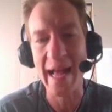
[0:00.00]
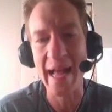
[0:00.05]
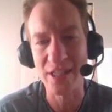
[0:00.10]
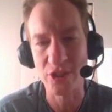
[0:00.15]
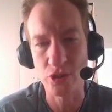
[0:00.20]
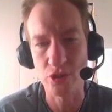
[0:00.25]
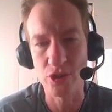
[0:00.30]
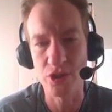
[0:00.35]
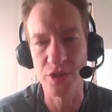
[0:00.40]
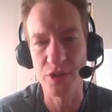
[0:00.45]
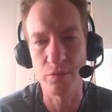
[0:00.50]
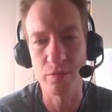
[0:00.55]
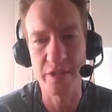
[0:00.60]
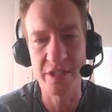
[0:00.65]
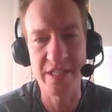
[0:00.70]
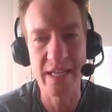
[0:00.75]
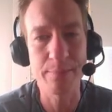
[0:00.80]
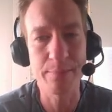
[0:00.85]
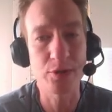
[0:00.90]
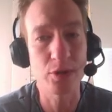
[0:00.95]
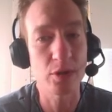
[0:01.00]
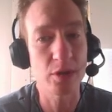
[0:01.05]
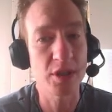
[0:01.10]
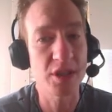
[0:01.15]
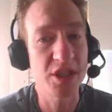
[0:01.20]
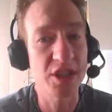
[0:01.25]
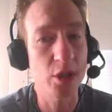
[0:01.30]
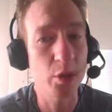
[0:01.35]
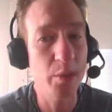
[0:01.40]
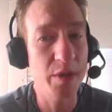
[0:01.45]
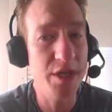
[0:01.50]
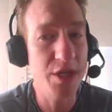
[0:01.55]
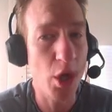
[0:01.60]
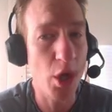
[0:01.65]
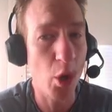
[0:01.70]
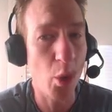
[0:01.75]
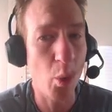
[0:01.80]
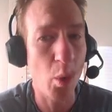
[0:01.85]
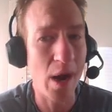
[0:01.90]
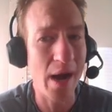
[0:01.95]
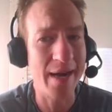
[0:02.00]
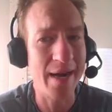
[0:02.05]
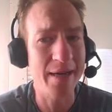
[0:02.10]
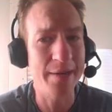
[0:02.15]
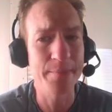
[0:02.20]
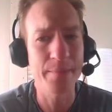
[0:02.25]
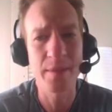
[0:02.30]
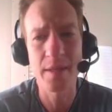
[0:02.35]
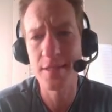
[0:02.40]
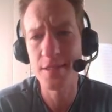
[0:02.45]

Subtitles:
estrogen receptor until we know why